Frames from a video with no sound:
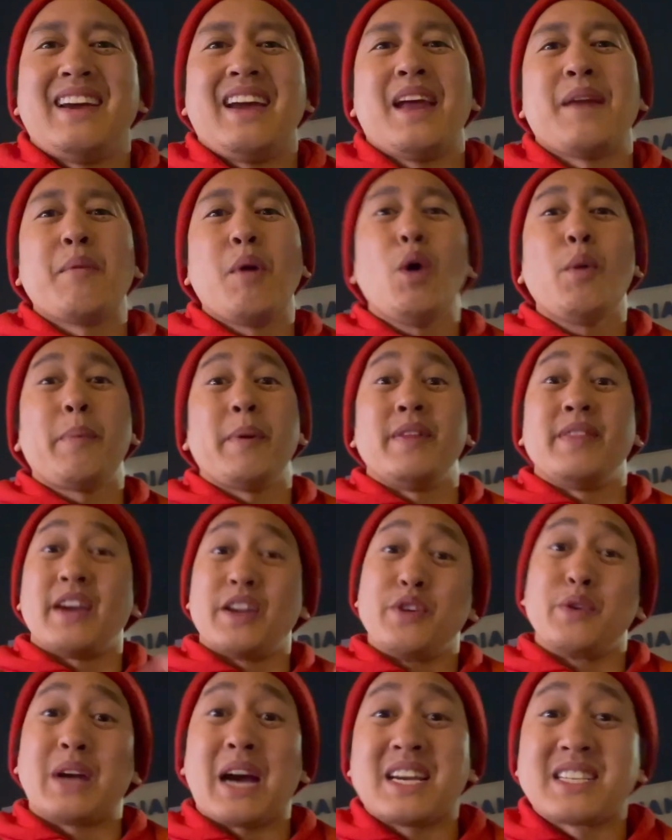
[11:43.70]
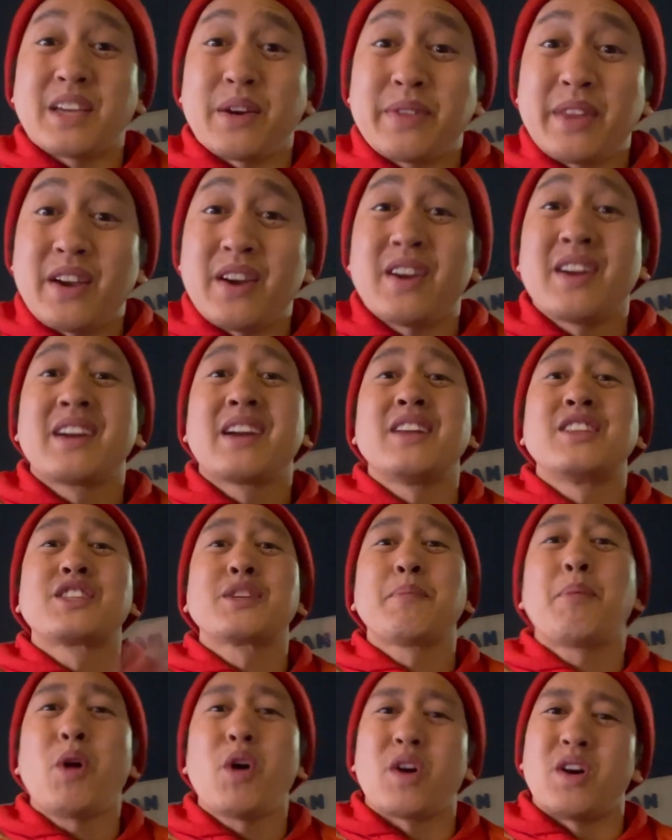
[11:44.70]
And I'm hoping that you guys out there can
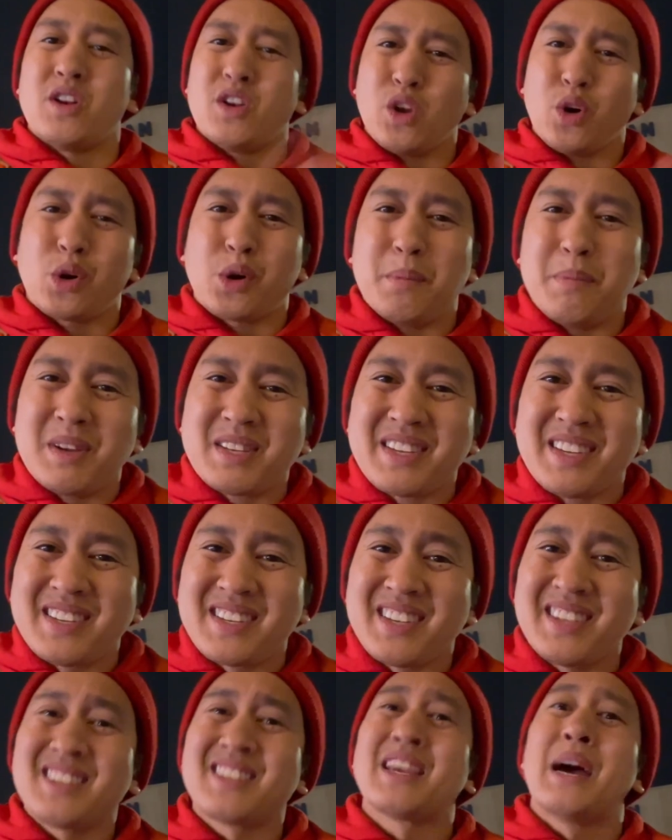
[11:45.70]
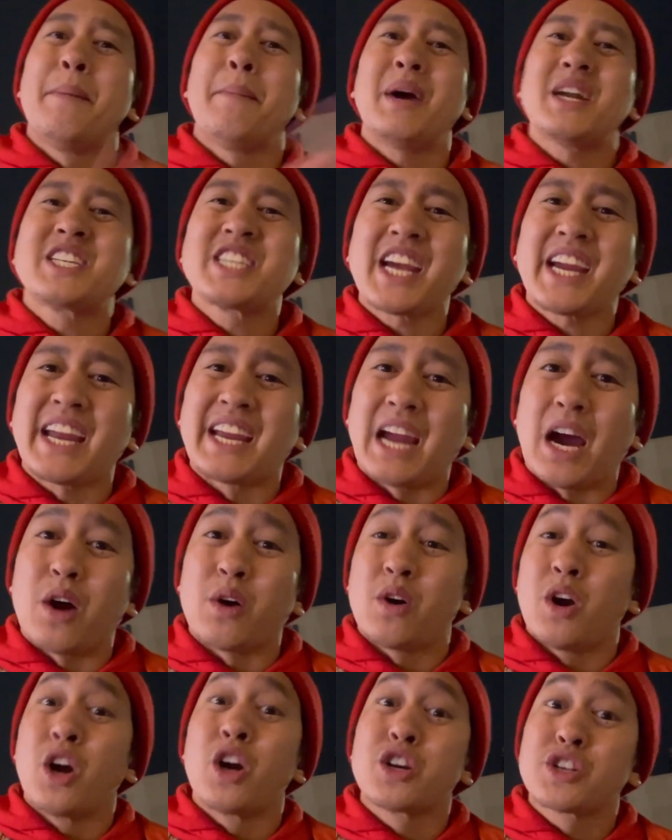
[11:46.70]
support local businesses by checking out
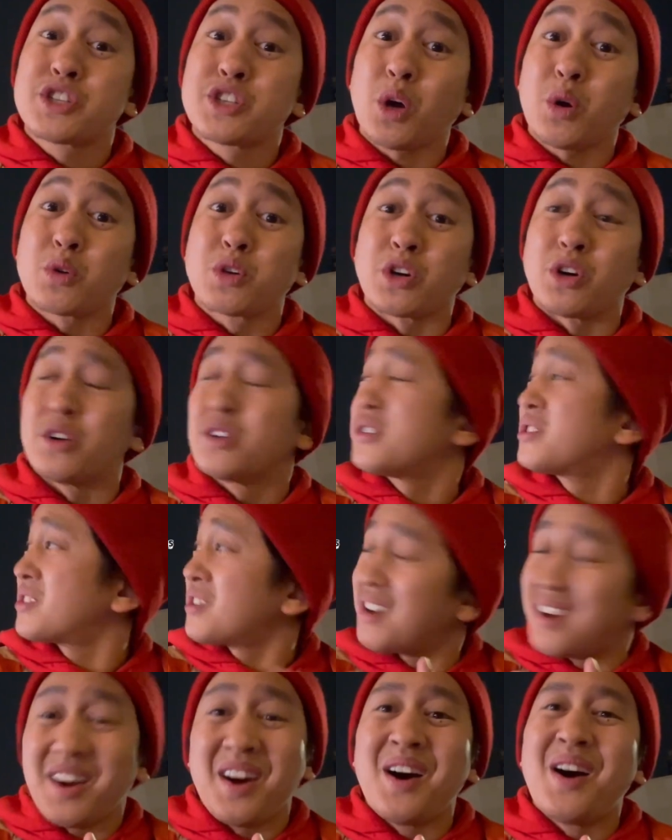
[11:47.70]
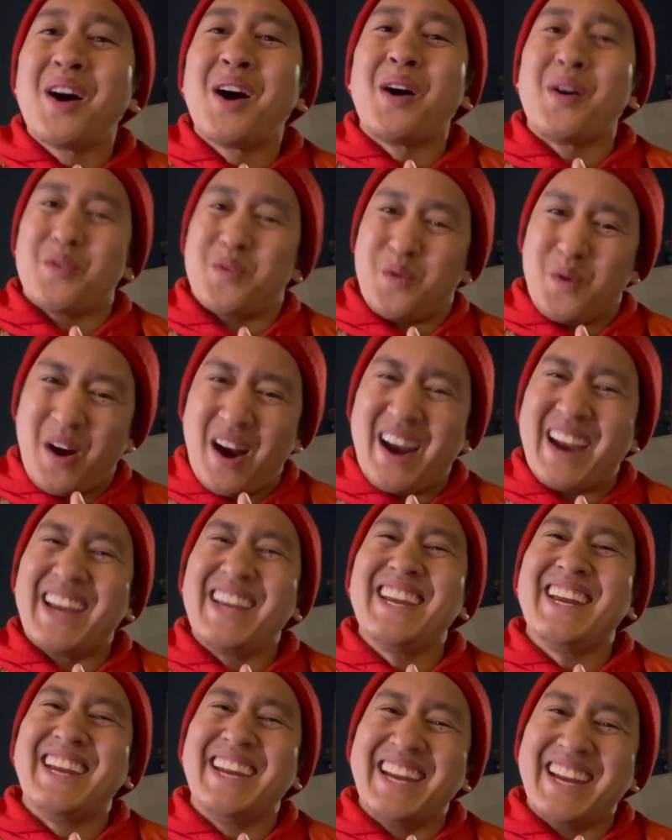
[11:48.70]
her socials right
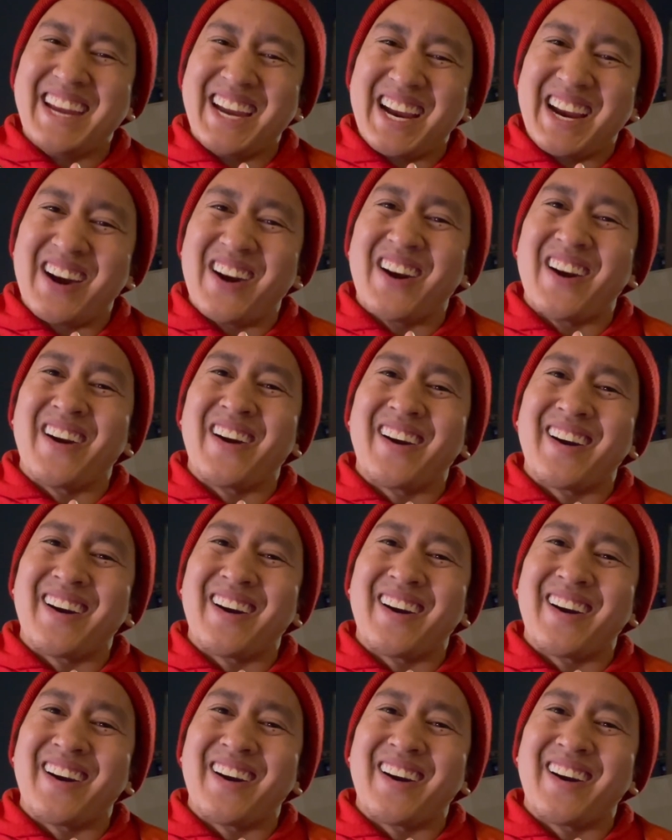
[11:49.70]
here.